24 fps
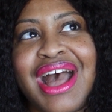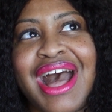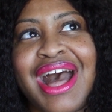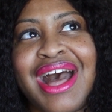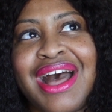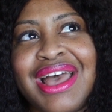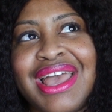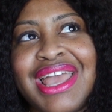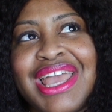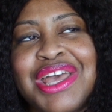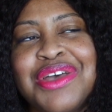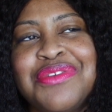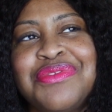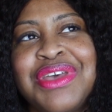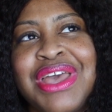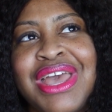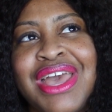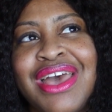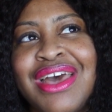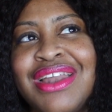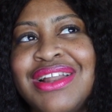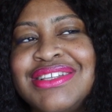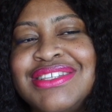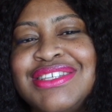I have
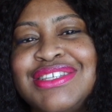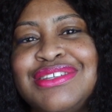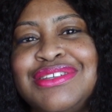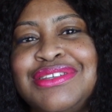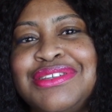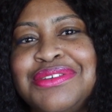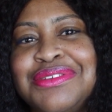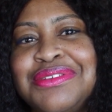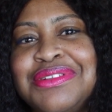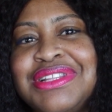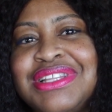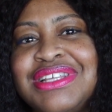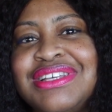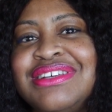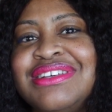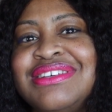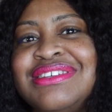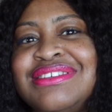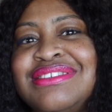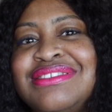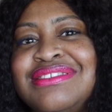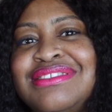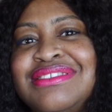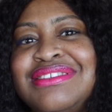had a to-do
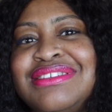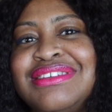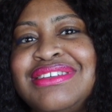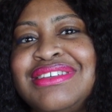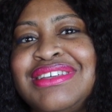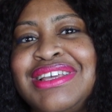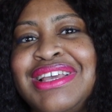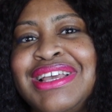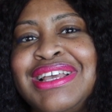list,